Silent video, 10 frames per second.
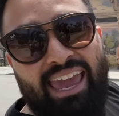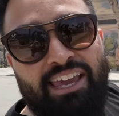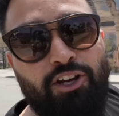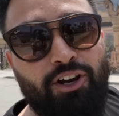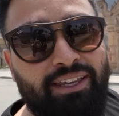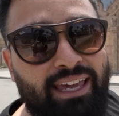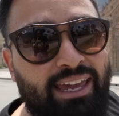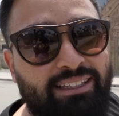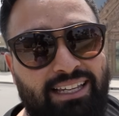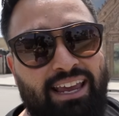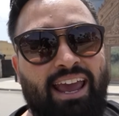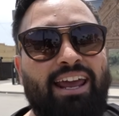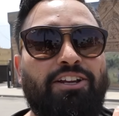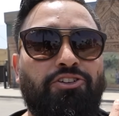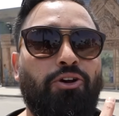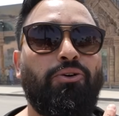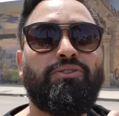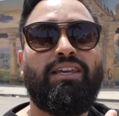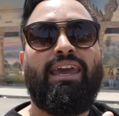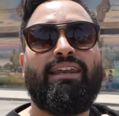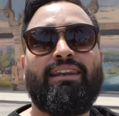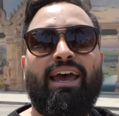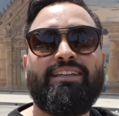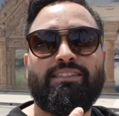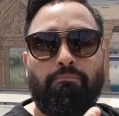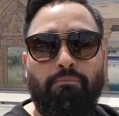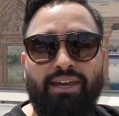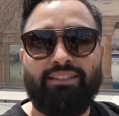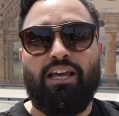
anchor gate, and it shows a nice mix